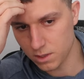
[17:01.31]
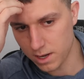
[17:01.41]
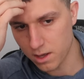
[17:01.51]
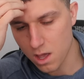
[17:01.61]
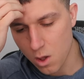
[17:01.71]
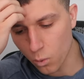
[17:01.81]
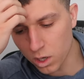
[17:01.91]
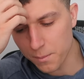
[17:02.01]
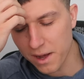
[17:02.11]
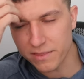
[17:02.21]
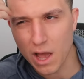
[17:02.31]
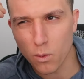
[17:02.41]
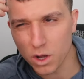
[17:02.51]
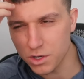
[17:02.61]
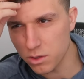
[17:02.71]
Okay. What about that
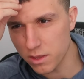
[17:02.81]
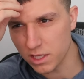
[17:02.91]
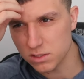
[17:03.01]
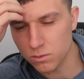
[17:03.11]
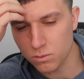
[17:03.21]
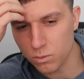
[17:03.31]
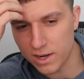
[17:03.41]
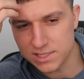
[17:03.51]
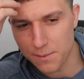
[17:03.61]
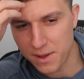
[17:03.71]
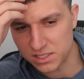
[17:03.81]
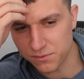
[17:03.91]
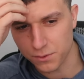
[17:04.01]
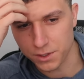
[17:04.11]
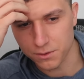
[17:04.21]
one do you think, why is that
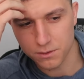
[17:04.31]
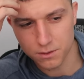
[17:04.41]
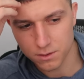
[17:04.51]
best for you?